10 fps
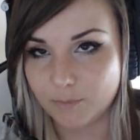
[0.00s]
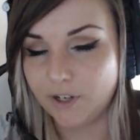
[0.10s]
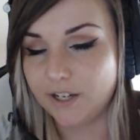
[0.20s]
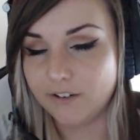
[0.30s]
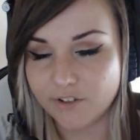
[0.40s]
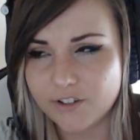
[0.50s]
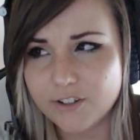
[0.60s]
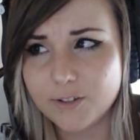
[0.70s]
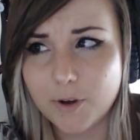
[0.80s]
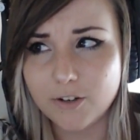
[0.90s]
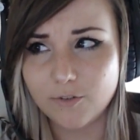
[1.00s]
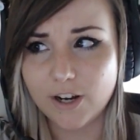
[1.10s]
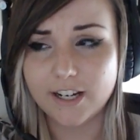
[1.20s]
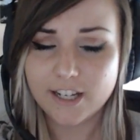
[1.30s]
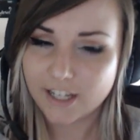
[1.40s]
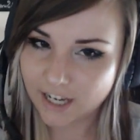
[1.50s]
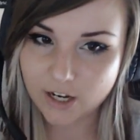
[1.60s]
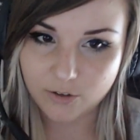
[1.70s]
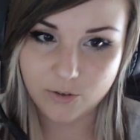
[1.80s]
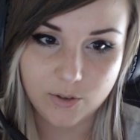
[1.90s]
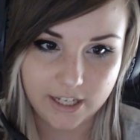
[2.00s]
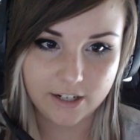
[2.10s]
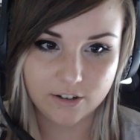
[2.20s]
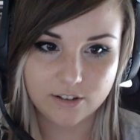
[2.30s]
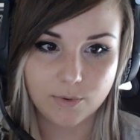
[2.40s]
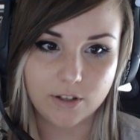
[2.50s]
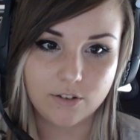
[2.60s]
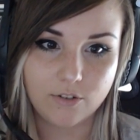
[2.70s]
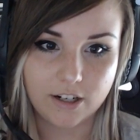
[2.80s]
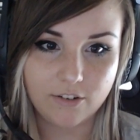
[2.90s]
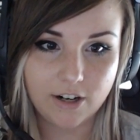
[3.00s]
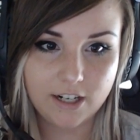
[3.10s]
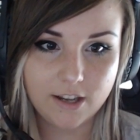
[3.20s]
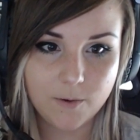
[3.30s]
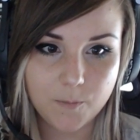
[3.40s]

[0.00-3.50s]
But if it's just about the rank, who cares about the rank, right?